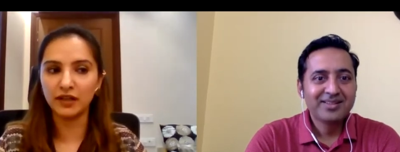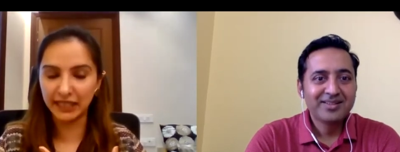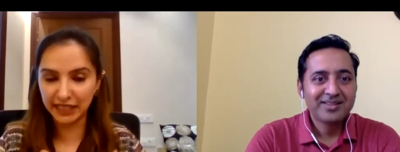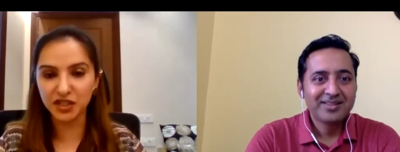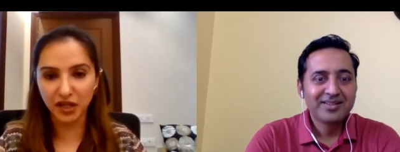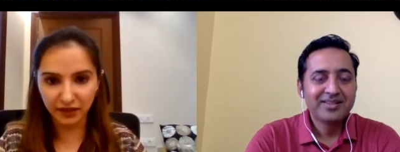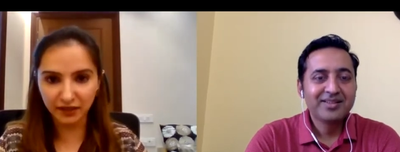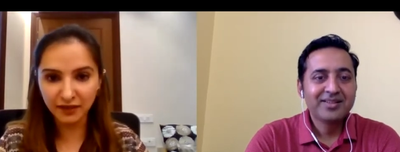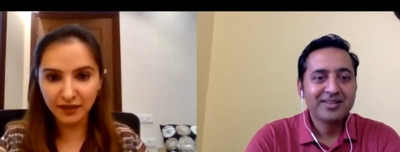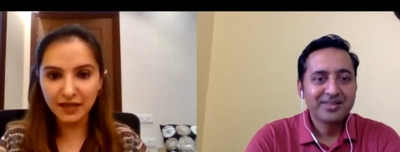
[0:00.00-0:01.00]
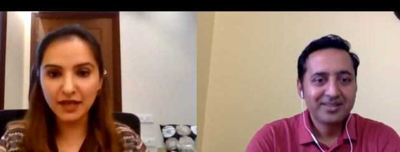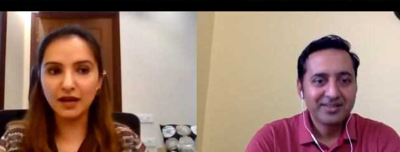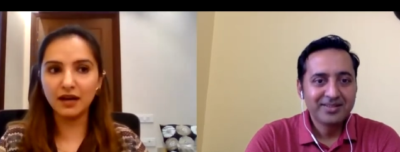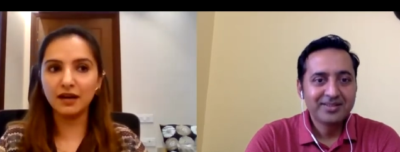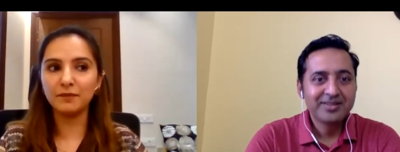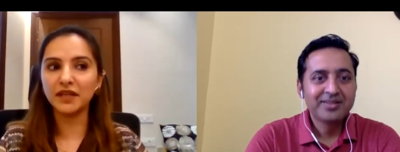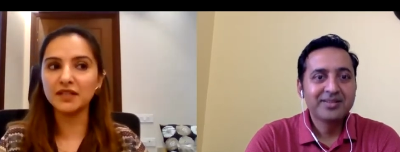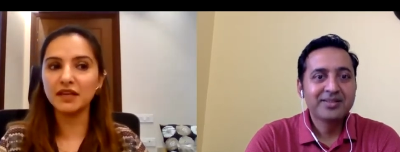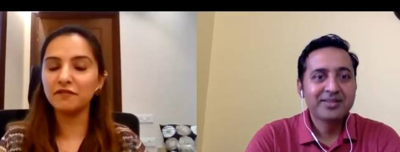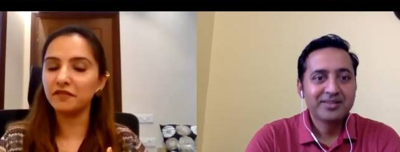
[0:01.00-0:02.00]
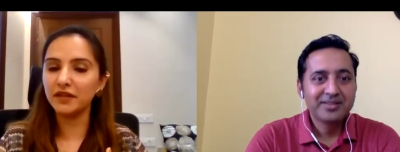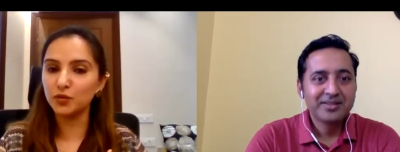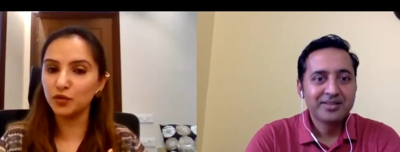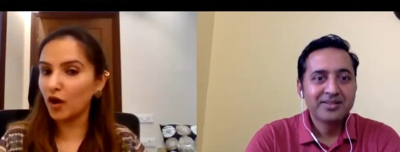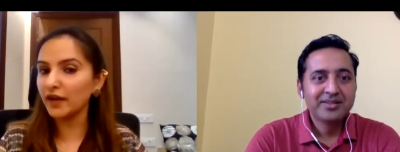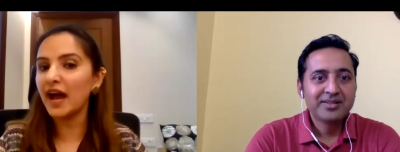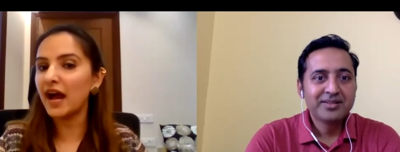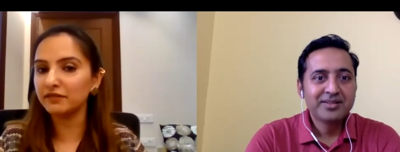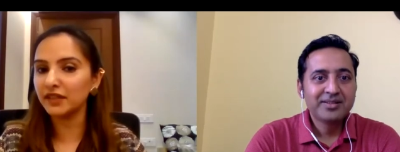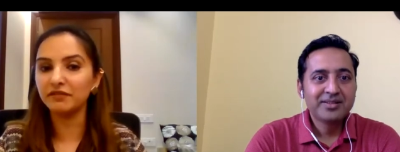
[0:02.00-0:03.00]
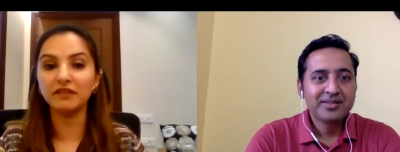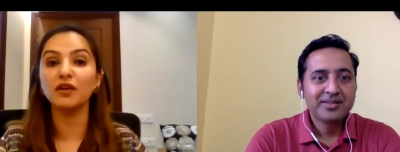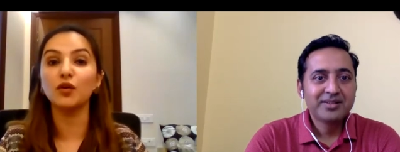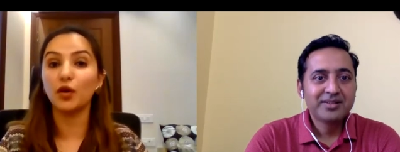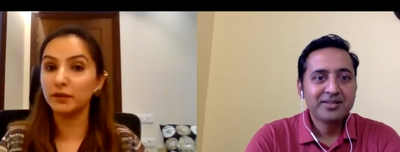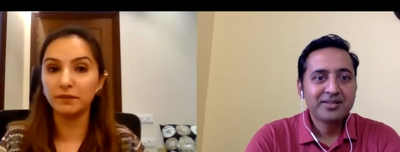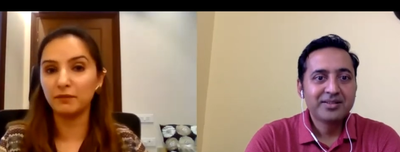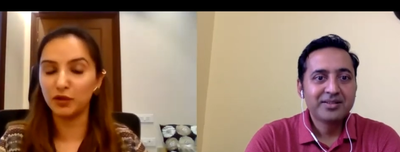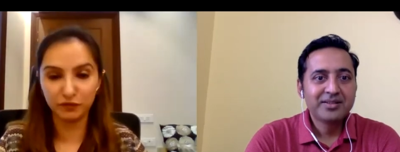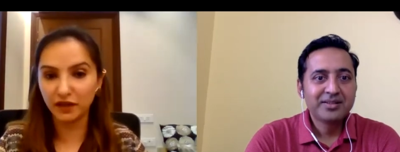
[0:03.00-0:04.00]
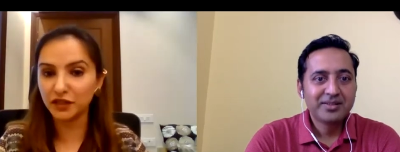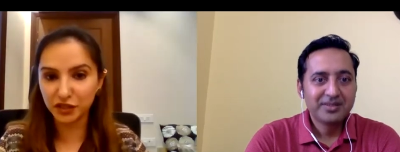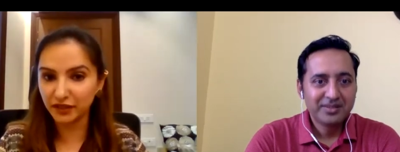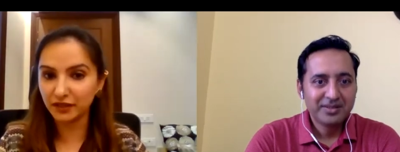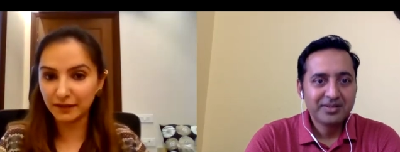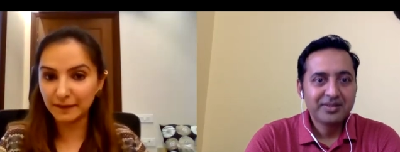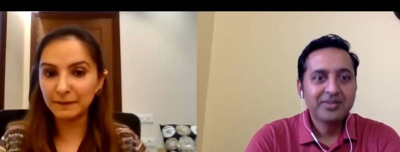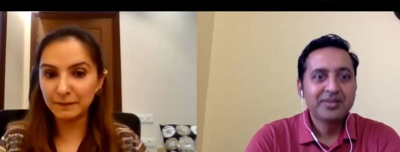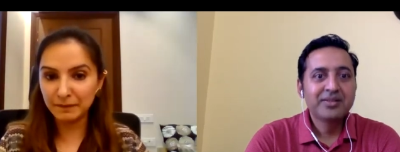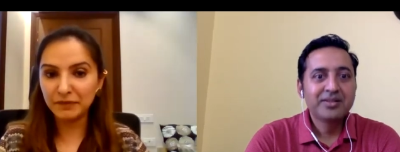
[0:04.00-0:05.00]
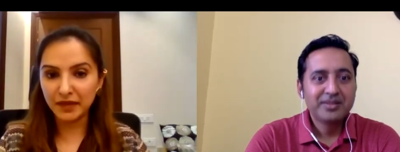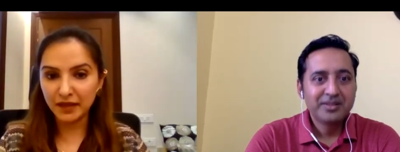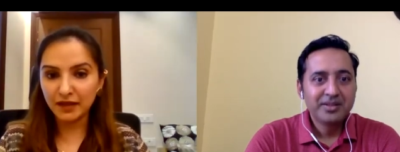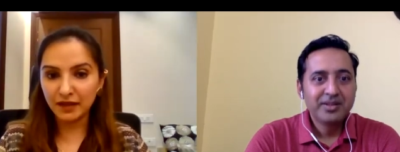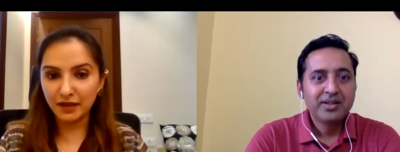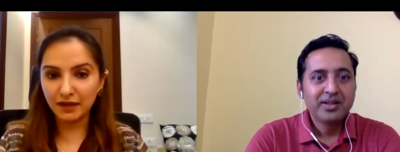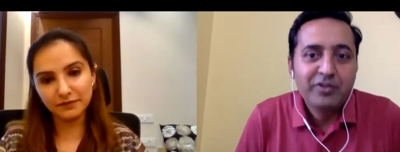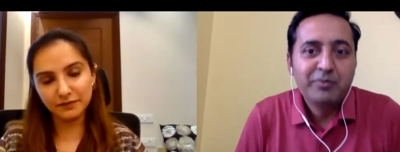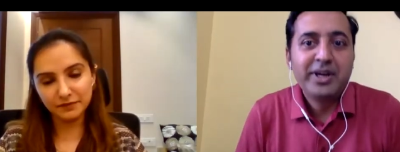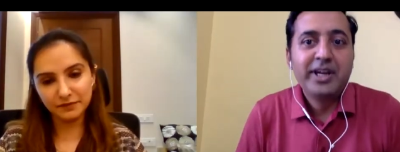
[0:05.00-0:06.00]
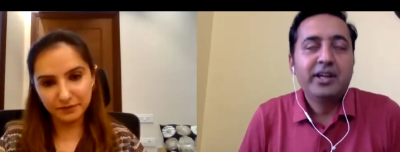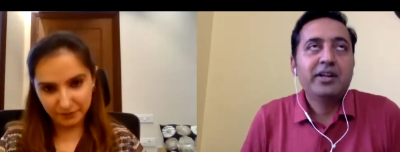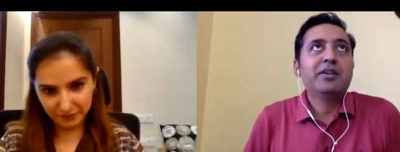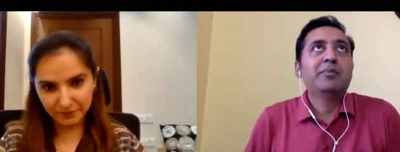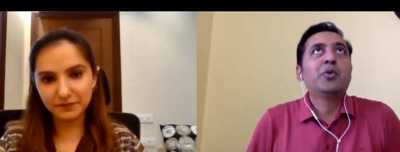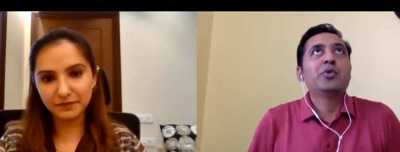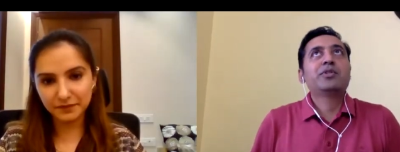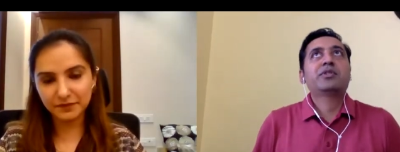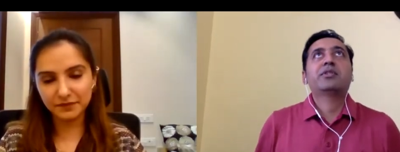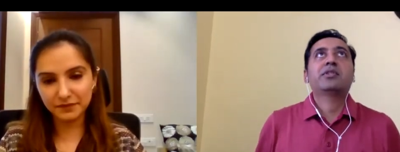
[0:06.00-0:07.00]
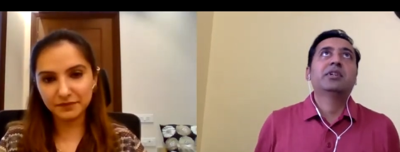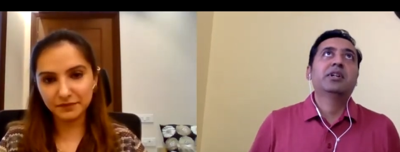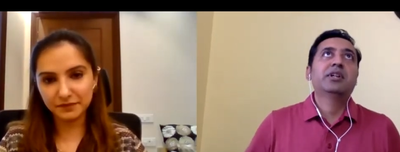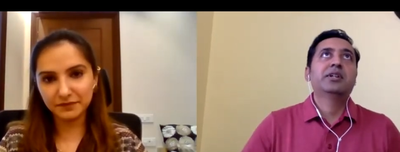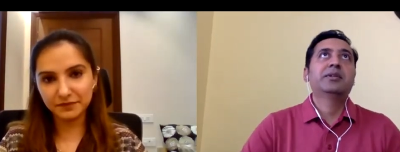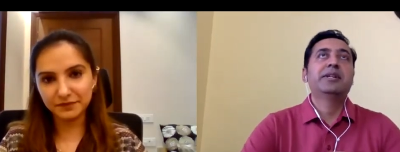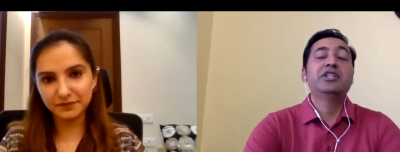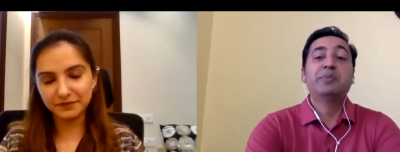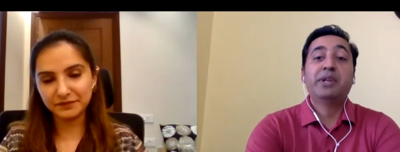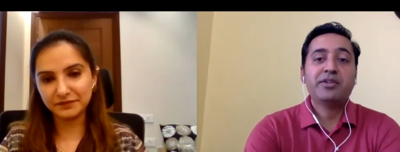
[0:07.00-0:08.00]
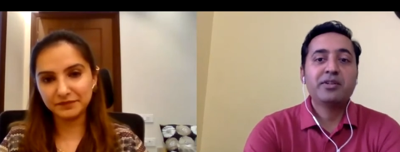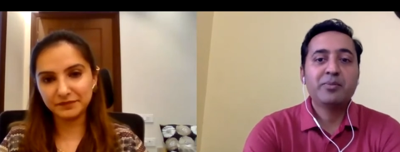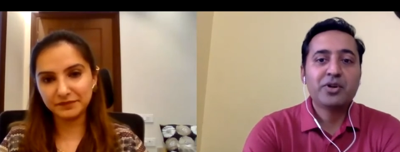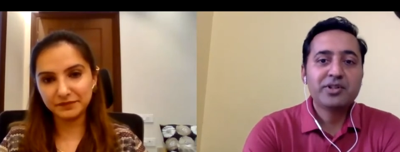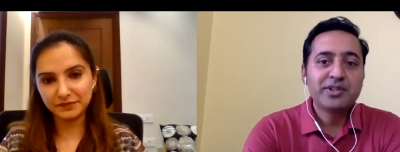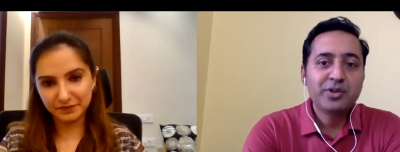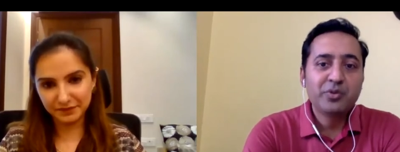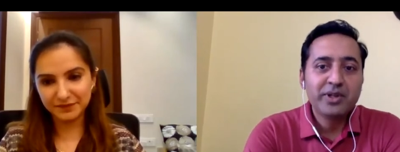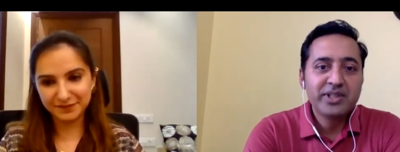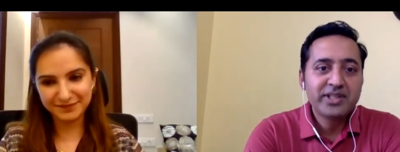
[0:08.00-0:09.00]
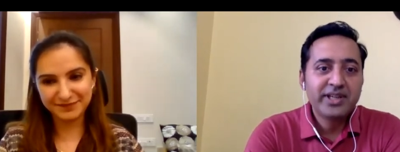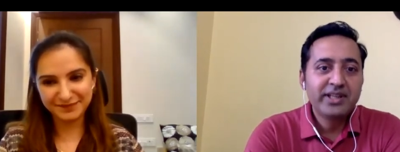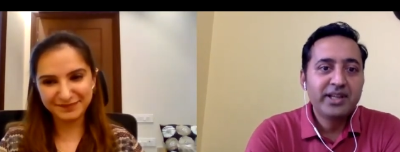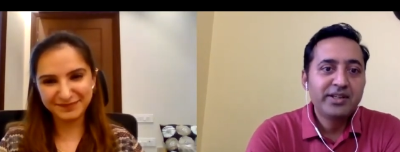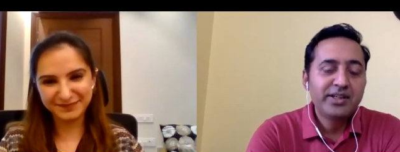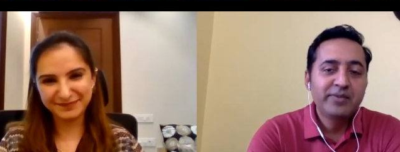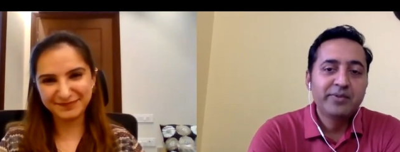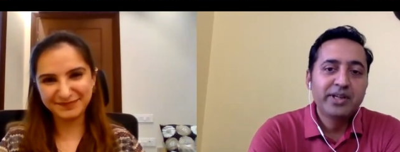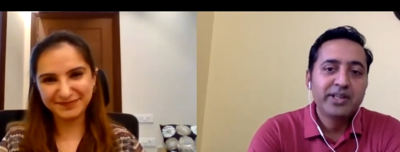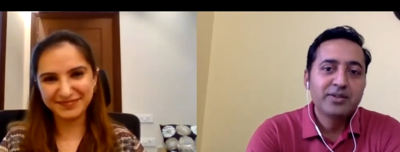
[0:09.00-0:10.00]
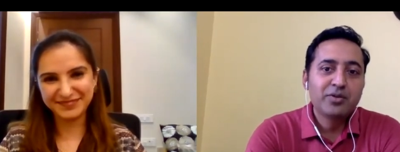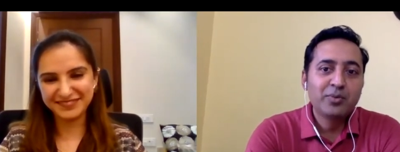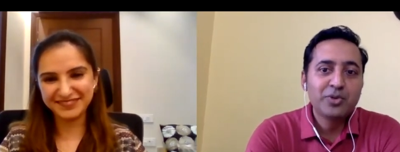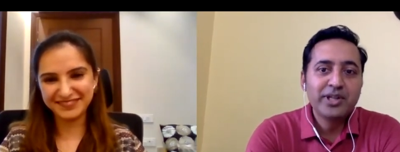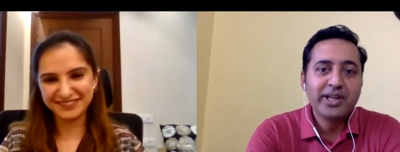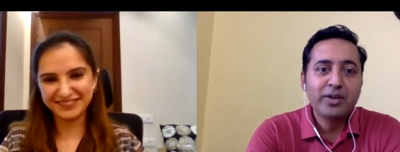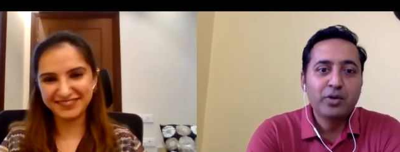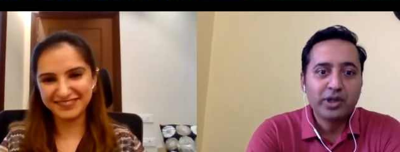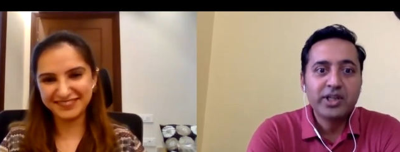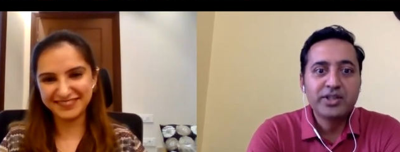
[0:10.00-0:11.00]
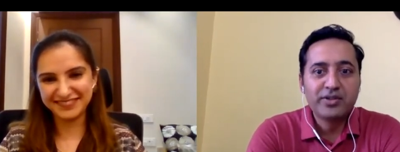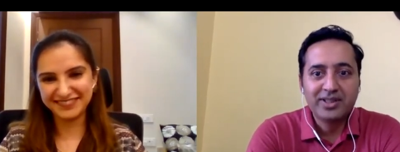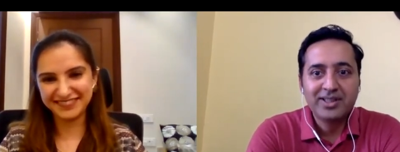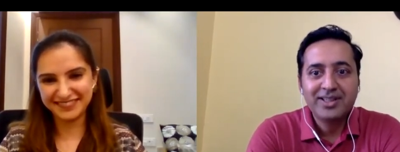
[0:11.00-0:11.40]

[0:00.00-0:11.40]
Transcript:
Speaker 1: on each other. Uh, because if we do not have that, we will not be able to function.
Speaker 2: One of my uh, most uh, inspirational bosses, you know, once said that teamwork is almost like an orchestra.